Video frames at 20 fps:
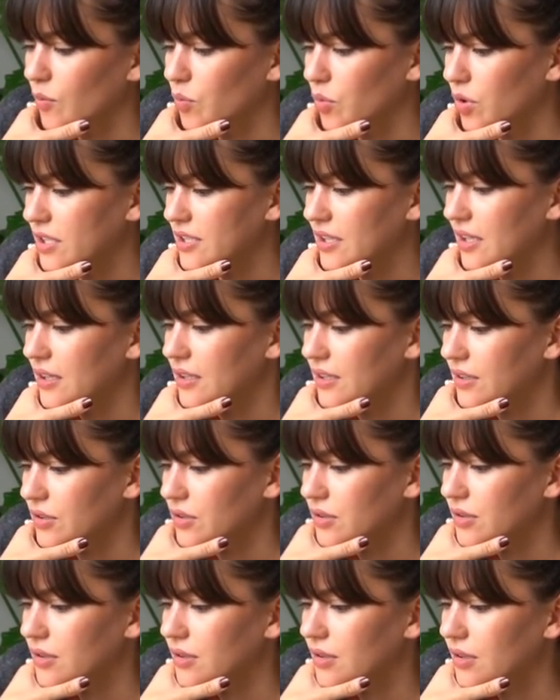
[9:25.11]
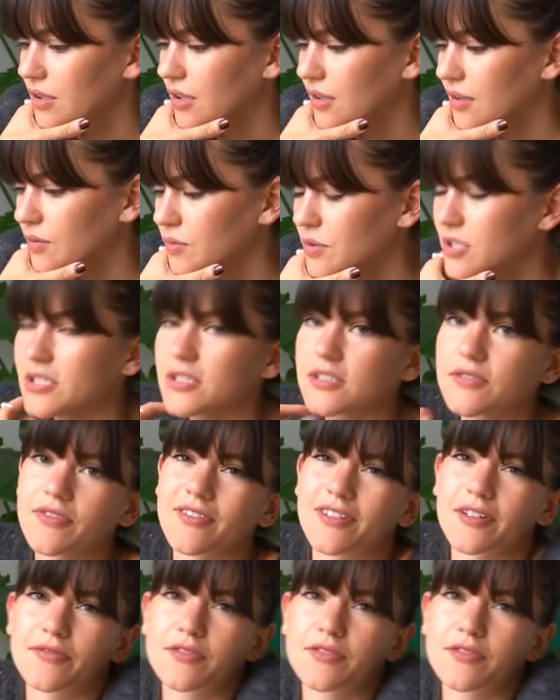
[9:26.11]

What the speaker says: what are your wishes for